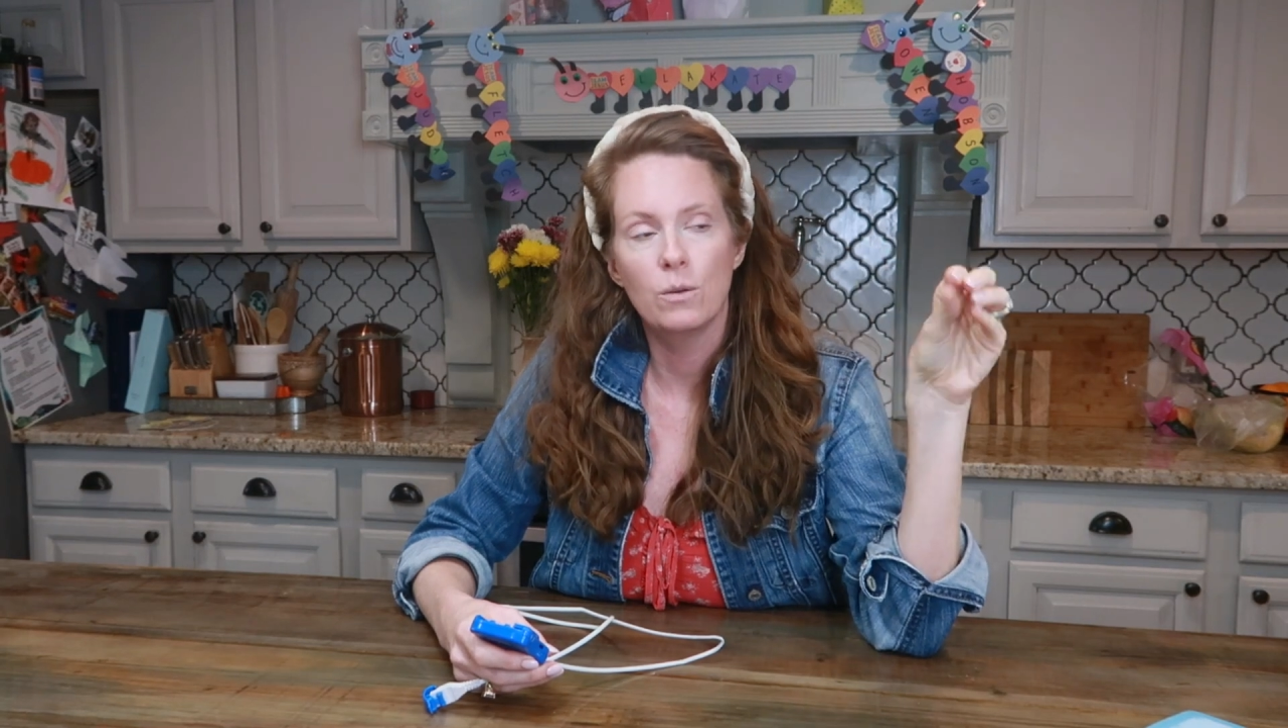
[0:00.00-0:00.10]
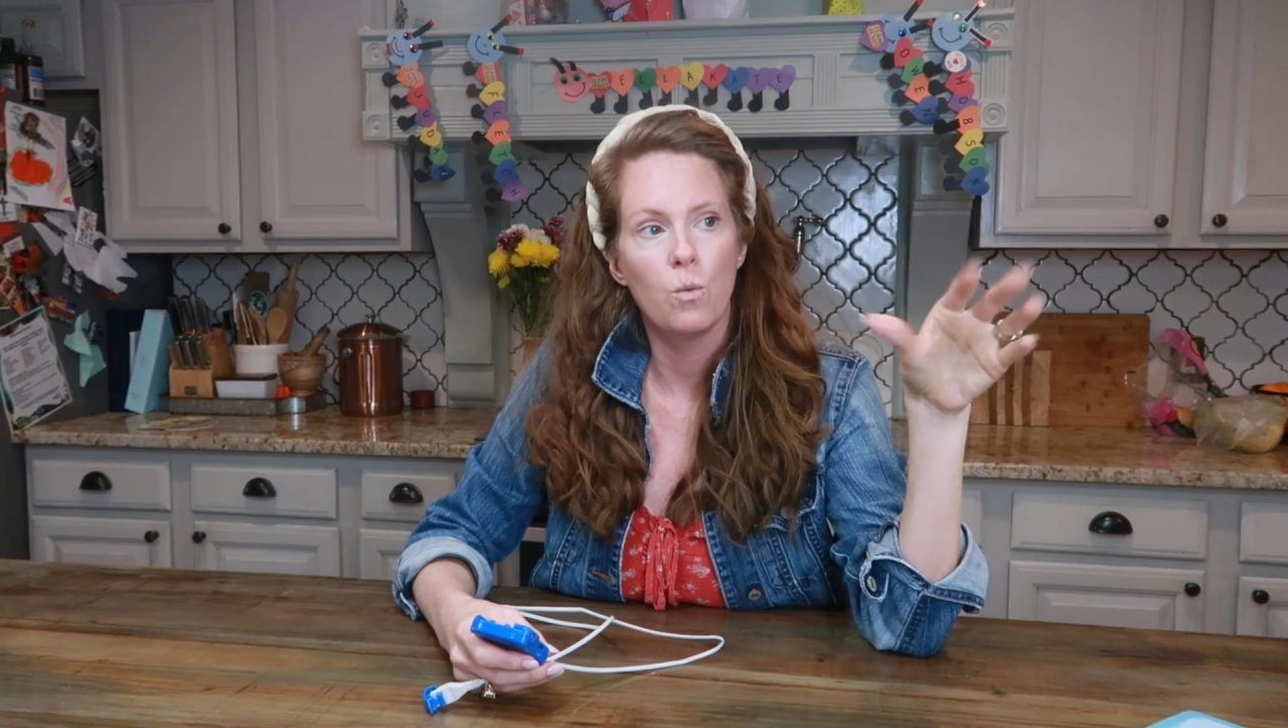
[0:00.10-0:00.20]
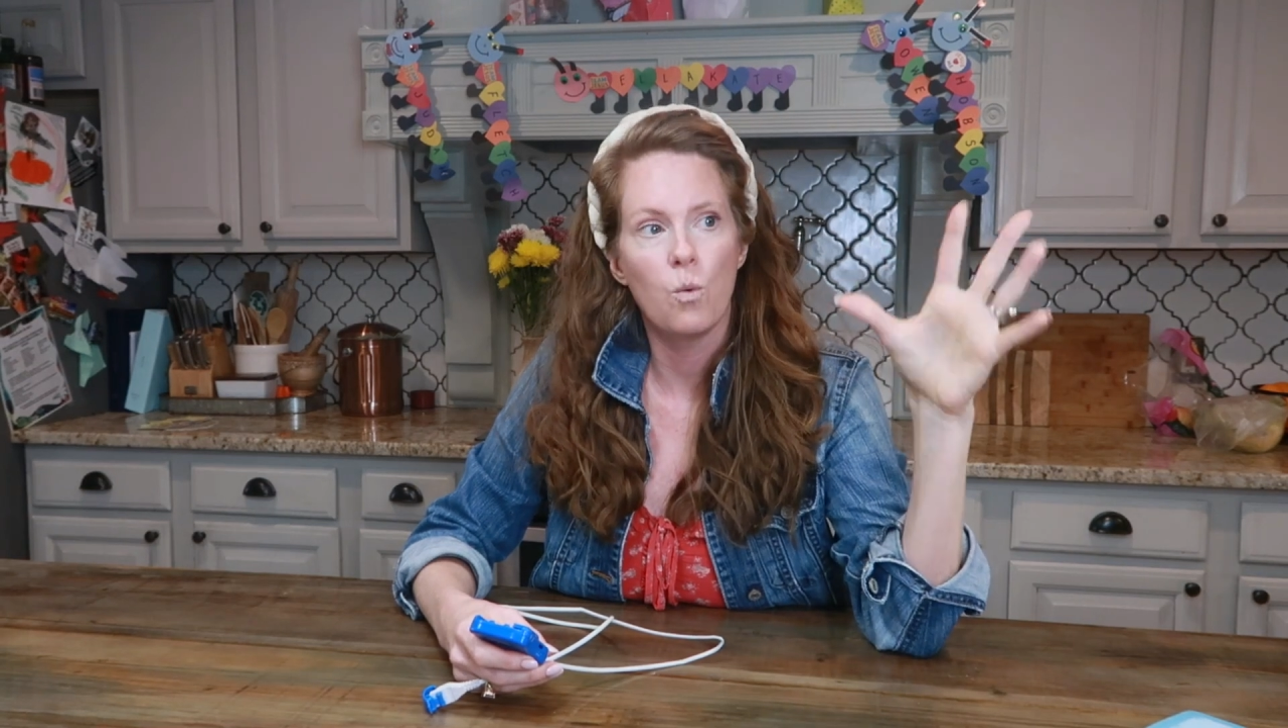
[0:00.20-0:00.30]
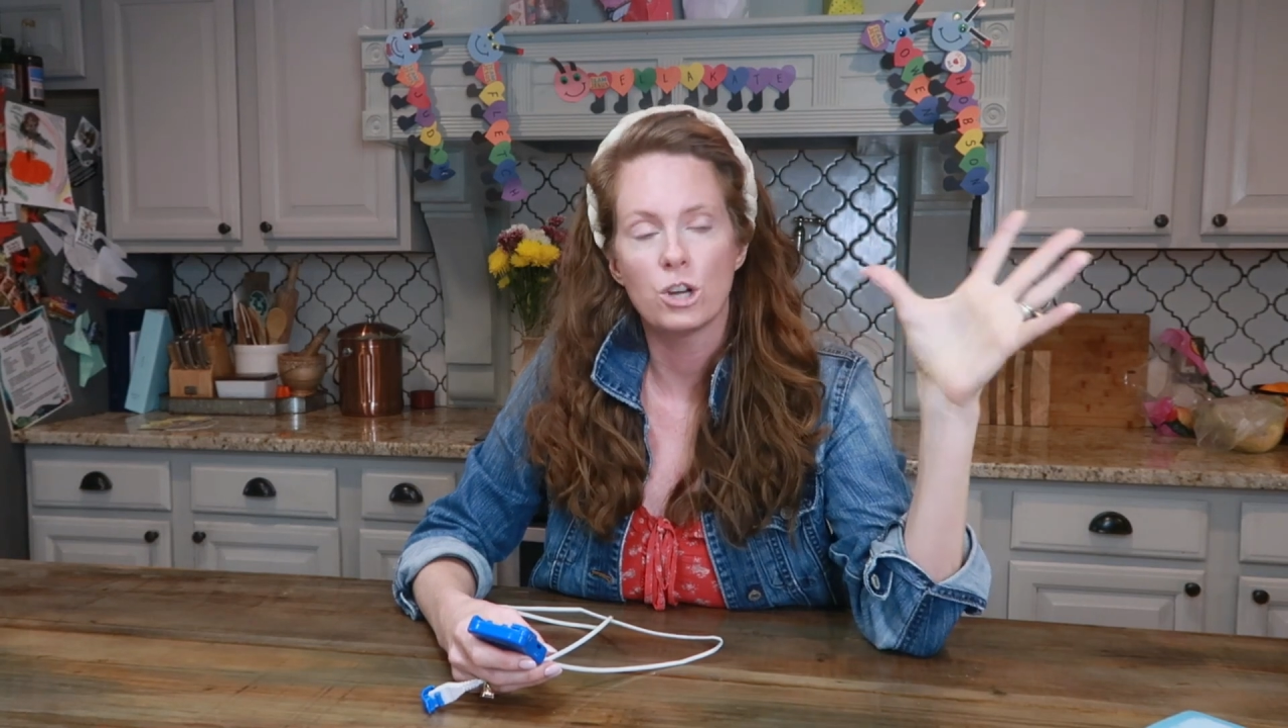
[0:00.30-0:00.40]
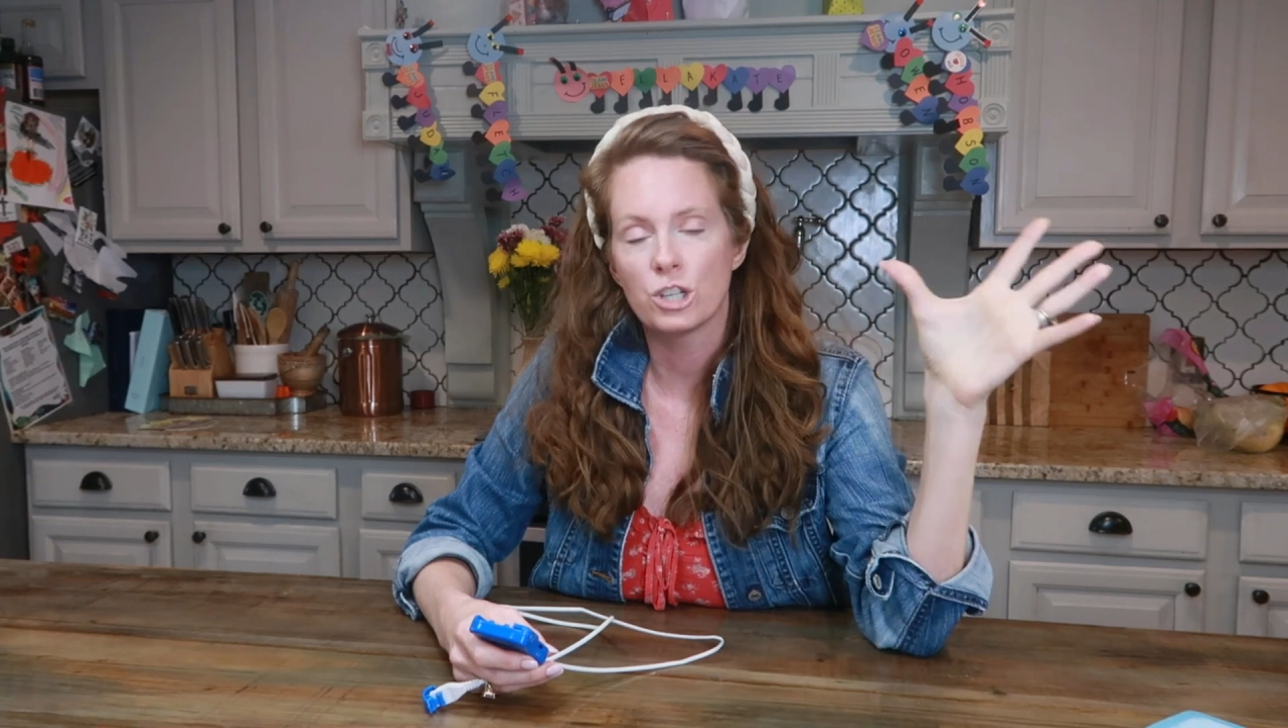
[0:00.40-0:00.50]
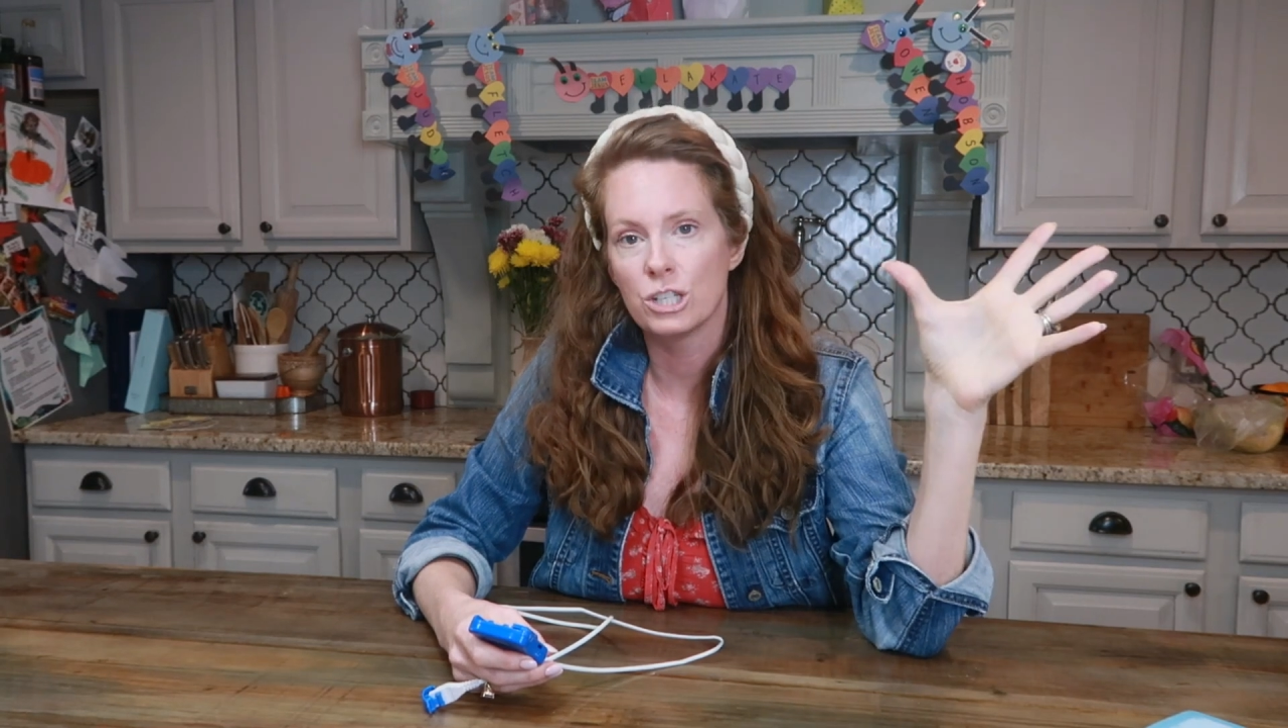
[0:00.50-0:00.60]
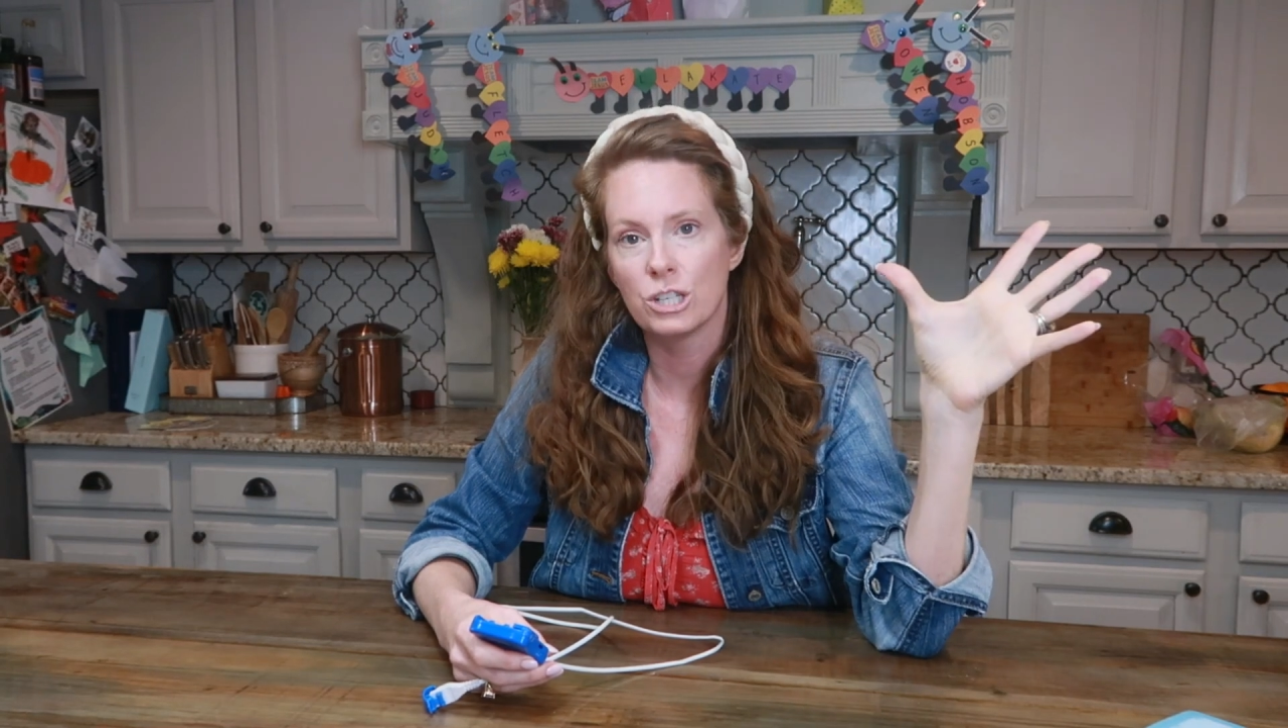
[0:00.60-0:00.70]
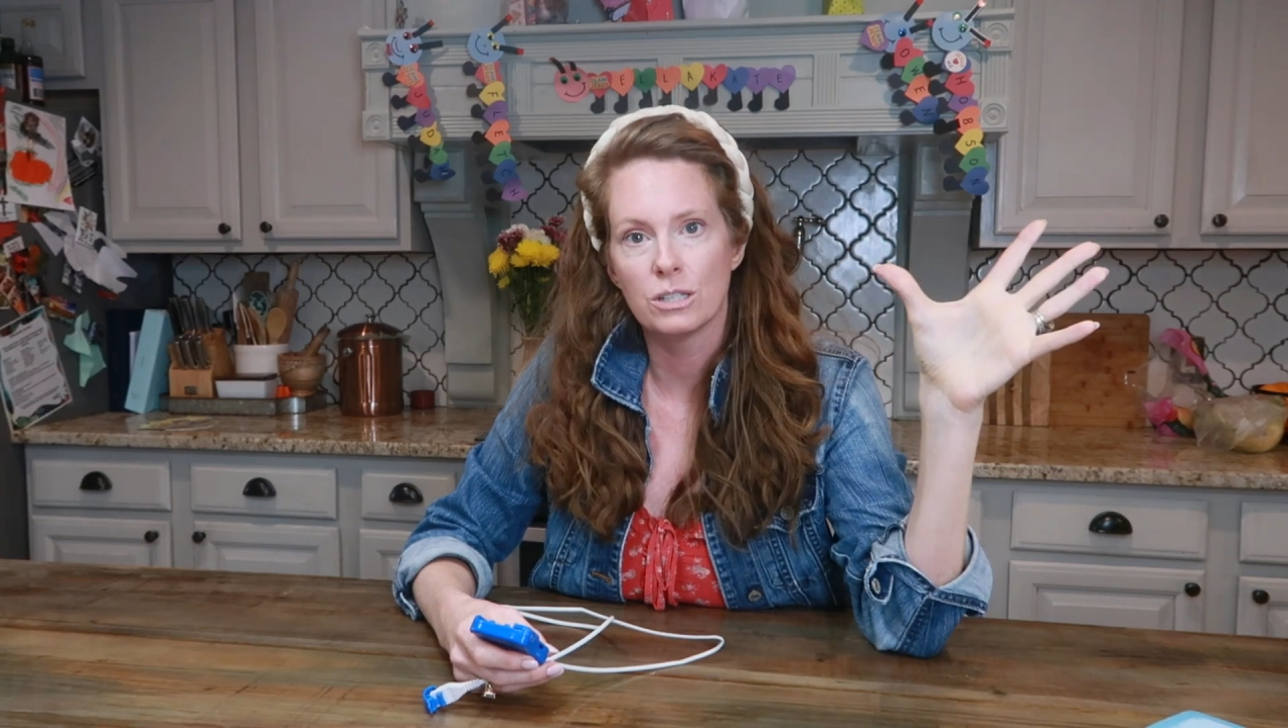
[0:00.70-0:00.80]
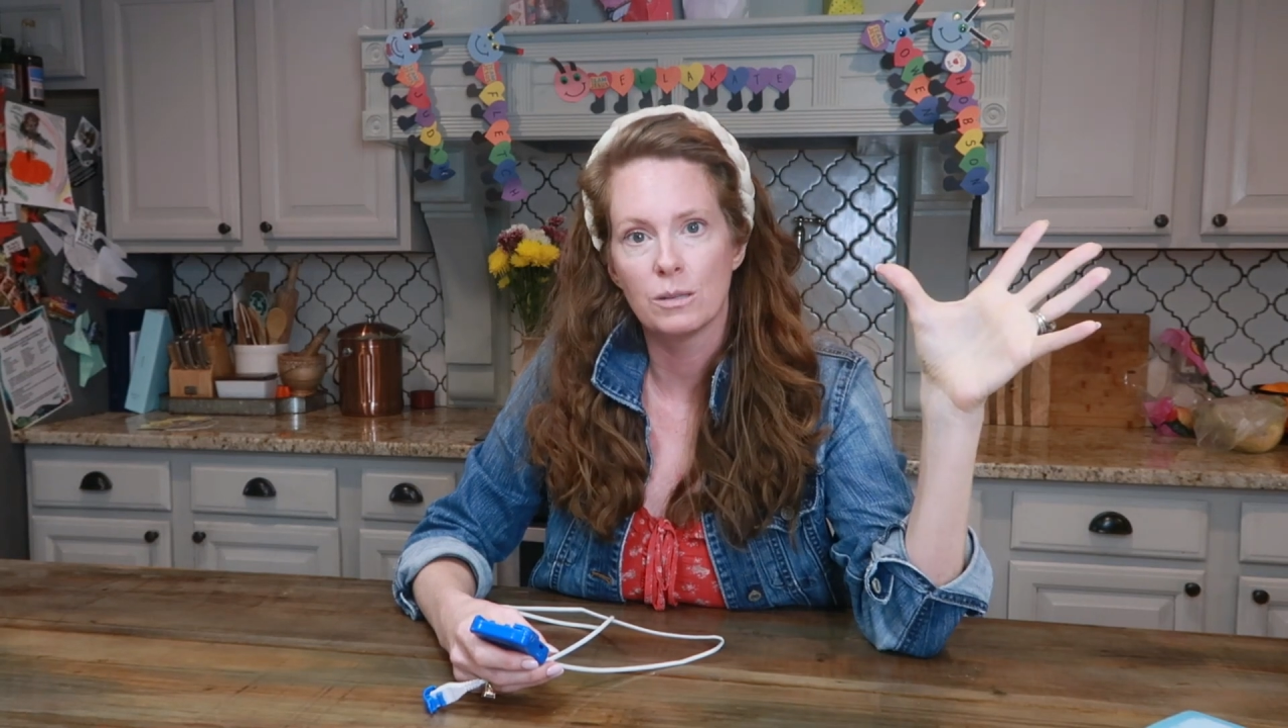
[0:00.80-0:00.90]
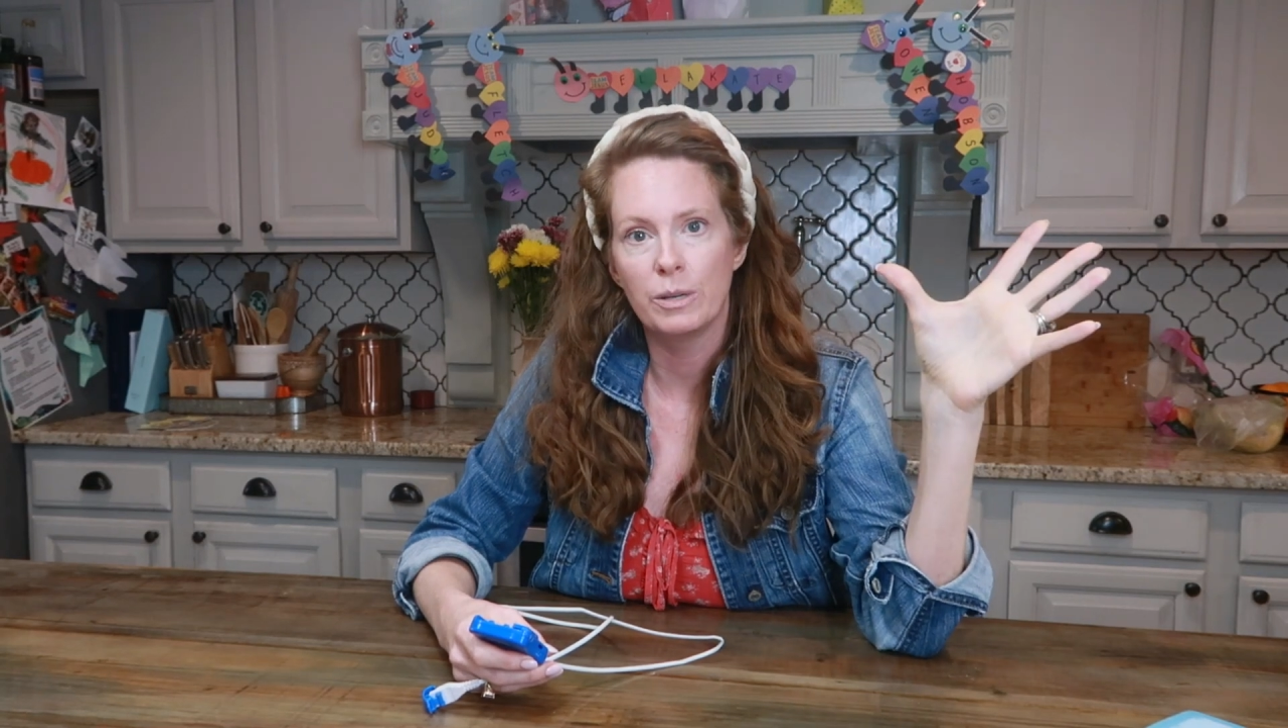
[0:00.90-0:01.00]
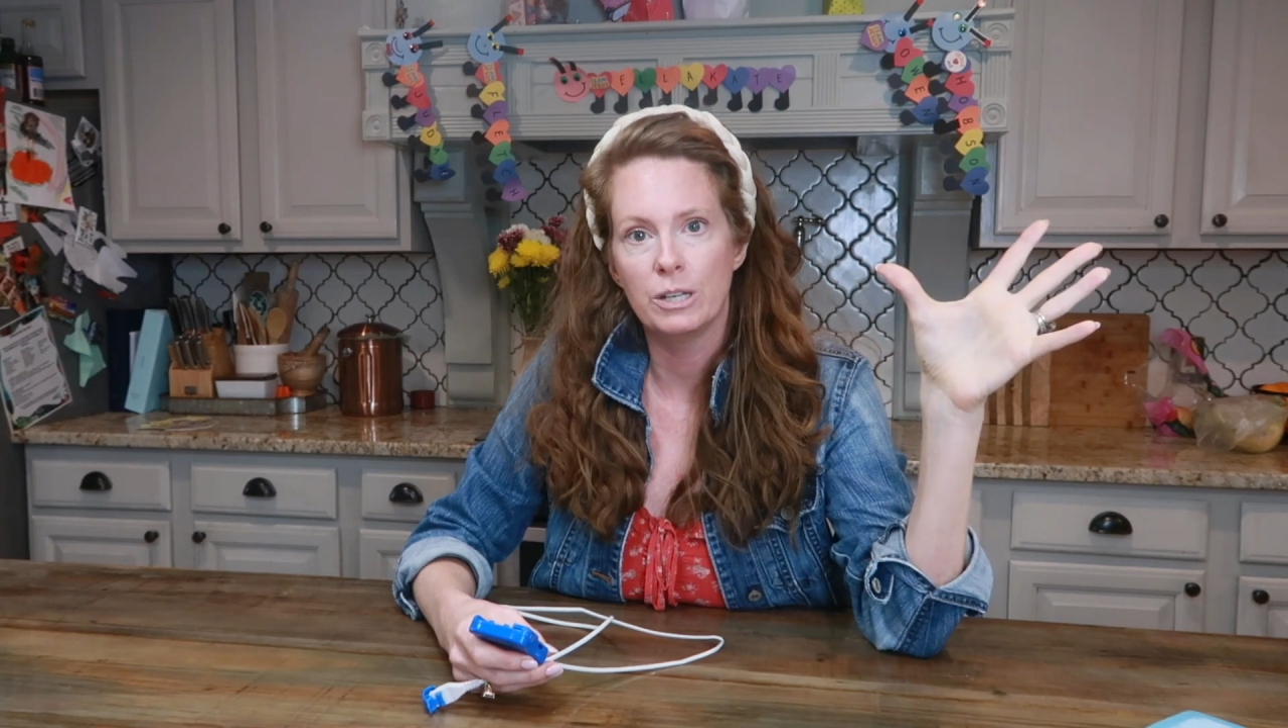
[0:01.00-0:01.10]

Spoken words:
washing tons of